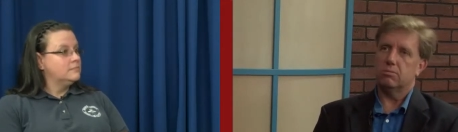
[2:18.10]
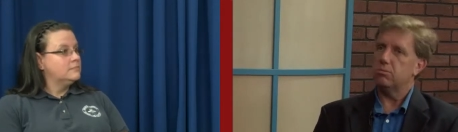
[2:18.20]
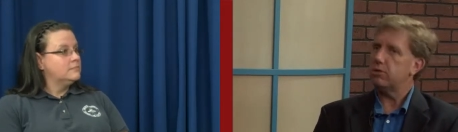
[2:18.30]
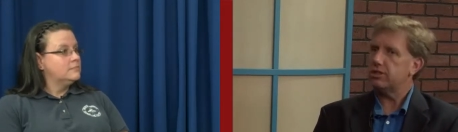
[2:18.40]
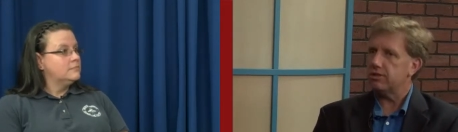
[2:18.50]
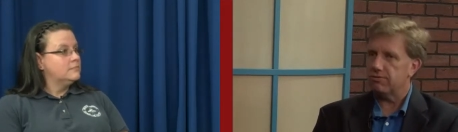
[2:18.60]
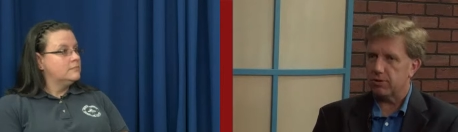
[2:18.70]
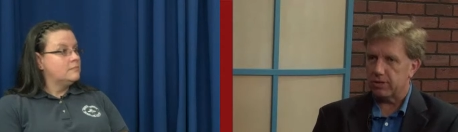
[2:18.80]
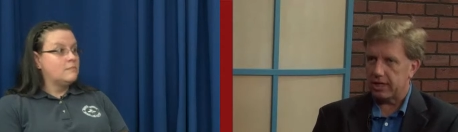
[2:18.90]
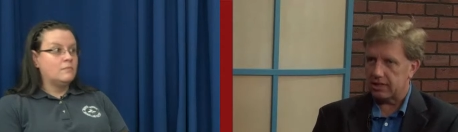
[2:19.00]
Speaker 1: wasn't a
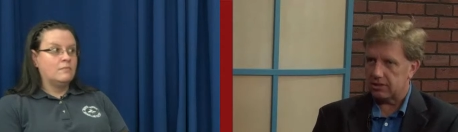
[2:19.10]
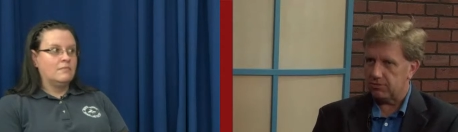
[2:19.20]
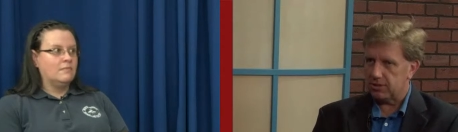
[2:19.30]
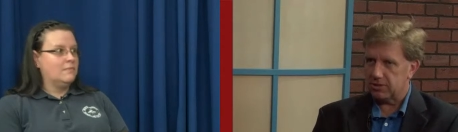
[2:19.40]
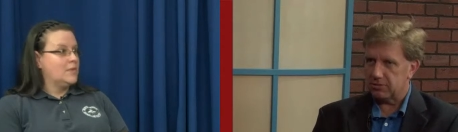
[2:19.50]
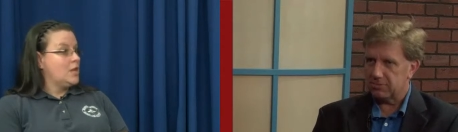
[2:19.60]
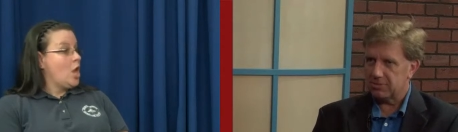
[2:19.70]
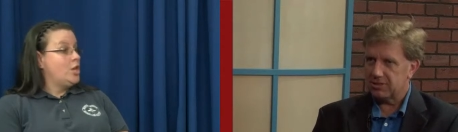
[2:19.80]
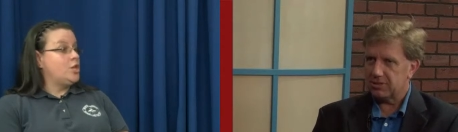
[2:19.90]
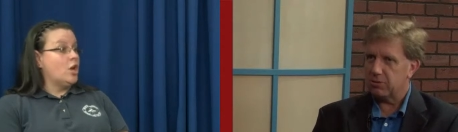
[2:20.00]
very active year.
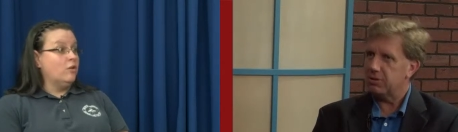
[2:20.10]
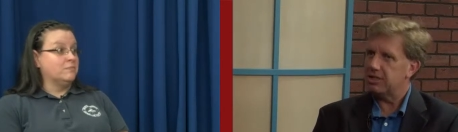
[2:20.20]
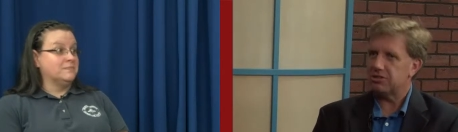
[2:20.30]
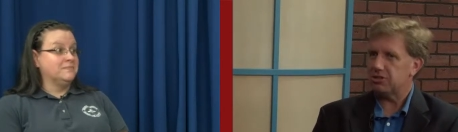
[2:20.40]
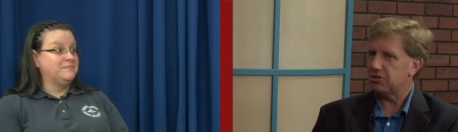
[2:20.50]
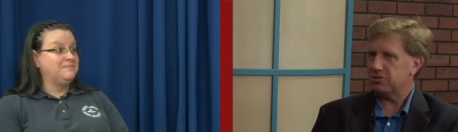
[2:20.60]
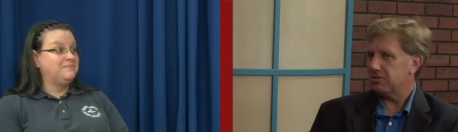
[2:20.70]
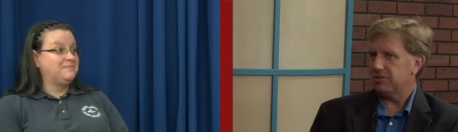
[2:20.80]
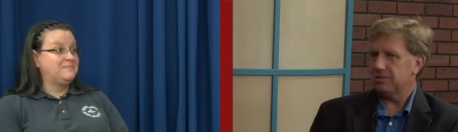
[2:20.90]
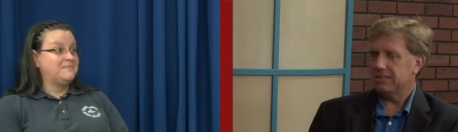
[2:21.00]
So no. it's
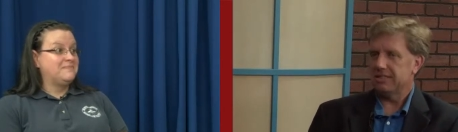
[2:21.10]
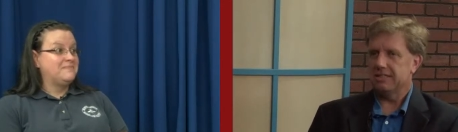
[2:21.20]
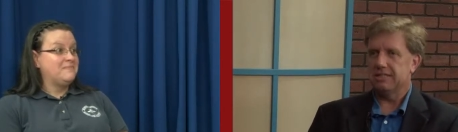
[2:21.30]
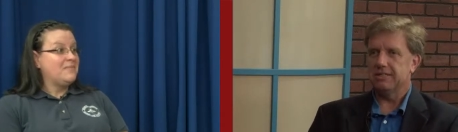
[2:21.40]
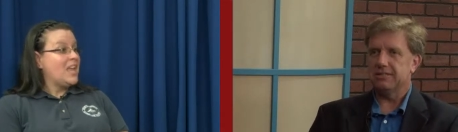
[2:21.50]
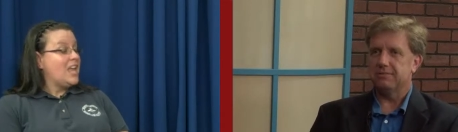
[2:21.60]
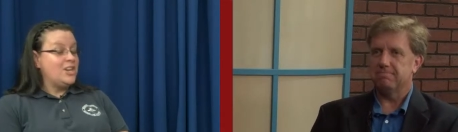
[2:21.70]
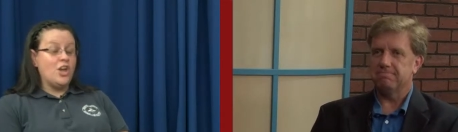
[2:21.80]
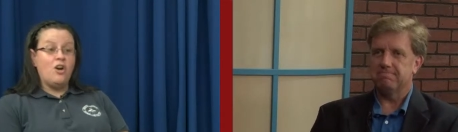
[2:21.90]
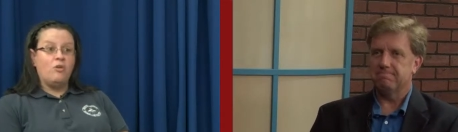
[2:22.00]
just
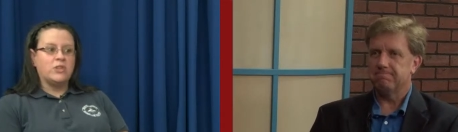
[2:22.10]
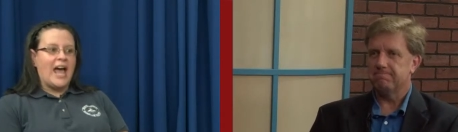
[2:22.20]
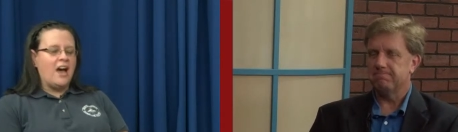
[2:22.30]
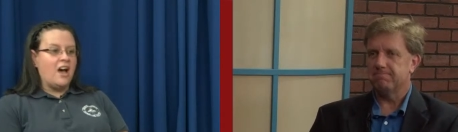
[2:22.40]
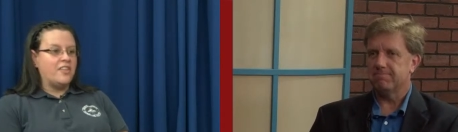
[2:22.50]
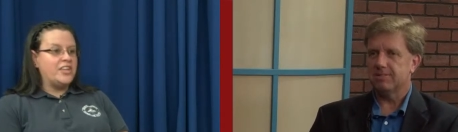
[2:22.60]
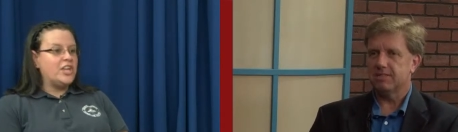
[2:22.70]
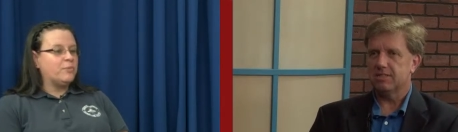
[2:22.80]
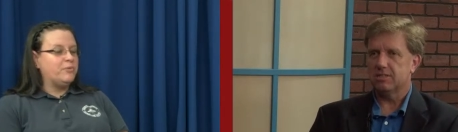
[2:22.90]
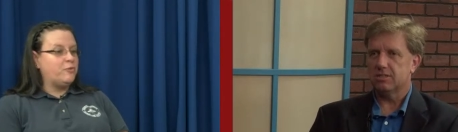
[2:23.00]
Speaker 2: no, uh, the
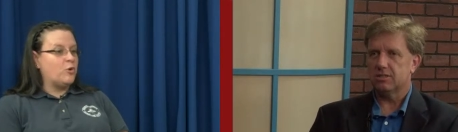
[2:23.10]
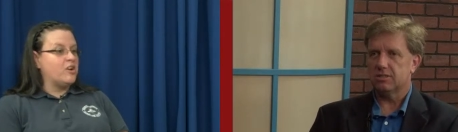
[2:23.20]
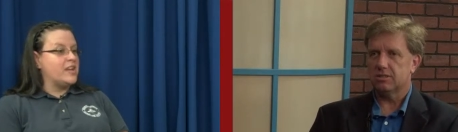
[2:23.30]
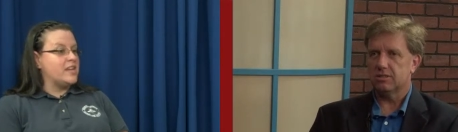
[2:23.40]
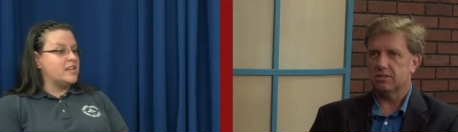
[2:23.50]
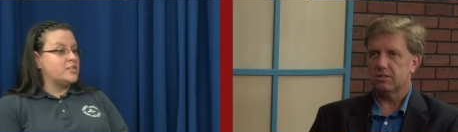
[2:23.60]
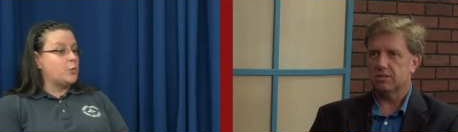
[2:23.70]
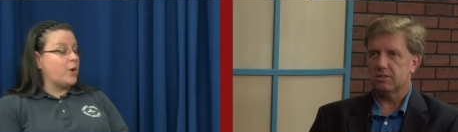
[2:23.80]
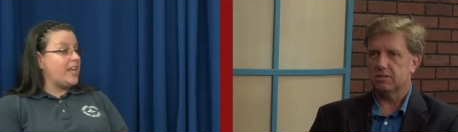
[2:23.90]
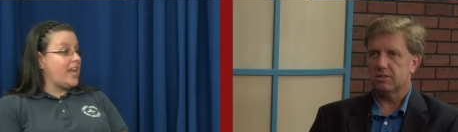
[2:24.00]
year before in
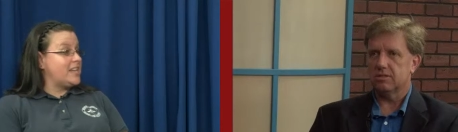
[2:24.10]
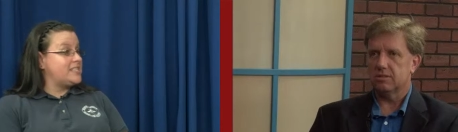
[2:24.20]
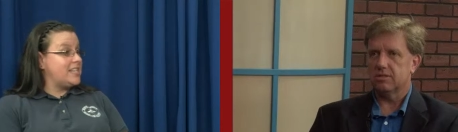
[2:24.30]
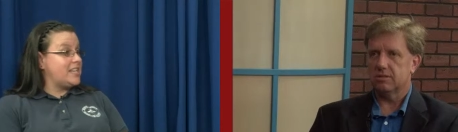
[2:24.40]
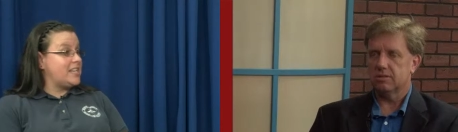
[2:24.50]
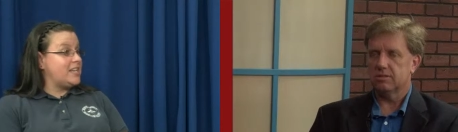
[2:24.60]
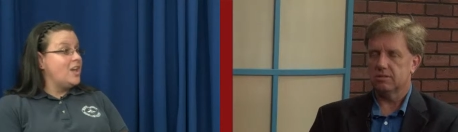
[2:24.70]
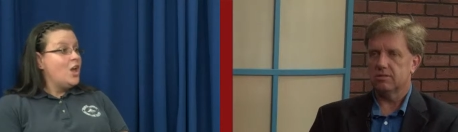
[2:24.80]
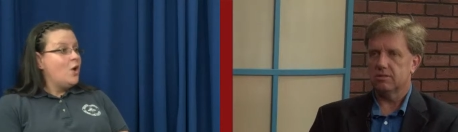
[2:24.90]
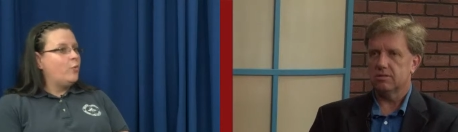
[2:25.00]
2018,
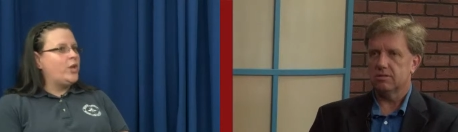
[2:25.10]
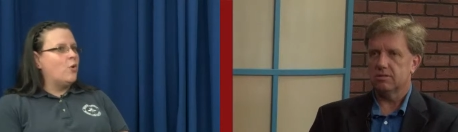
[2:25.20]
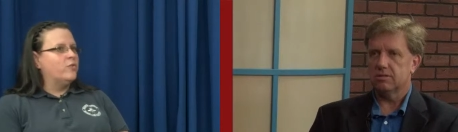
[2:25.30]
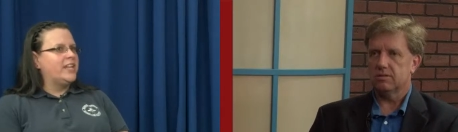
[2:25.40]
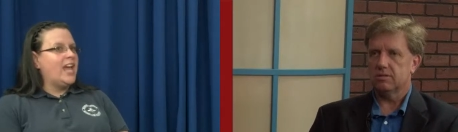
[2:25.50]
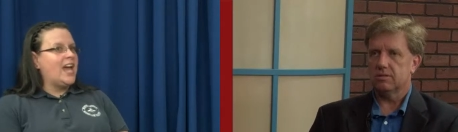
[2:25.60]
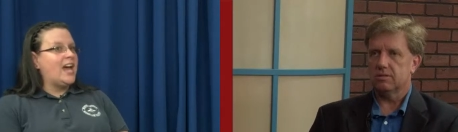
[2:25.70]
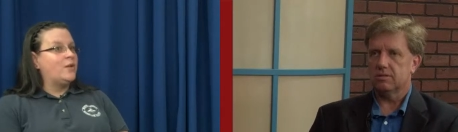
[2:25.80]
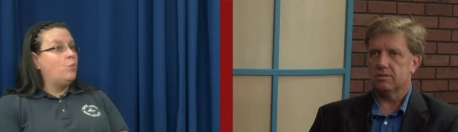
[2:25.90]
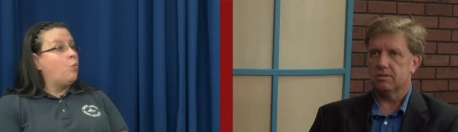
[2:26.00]
we only
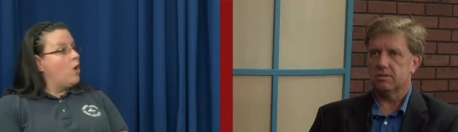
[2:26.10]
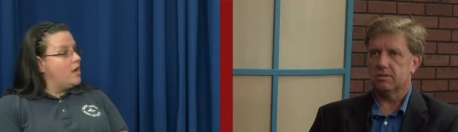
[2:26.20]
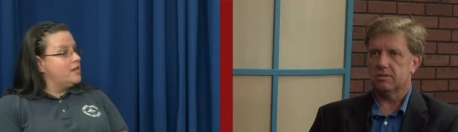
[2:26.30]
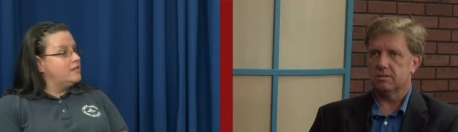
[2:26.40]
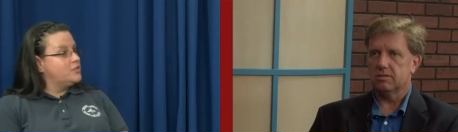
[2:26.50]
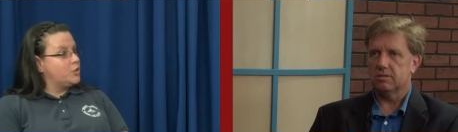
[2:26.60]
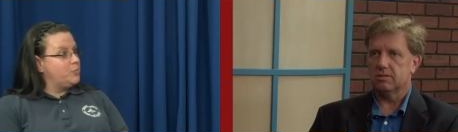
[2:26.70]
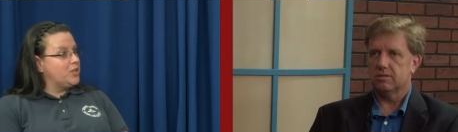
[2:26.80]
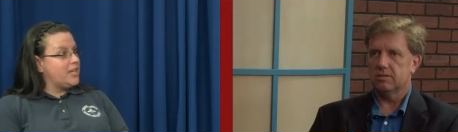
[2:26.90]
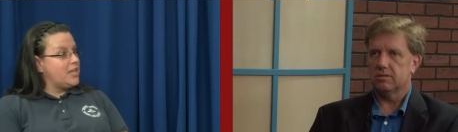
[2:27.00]
had one
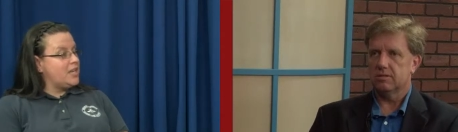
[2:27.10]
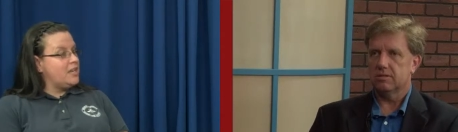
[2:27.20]
Triple E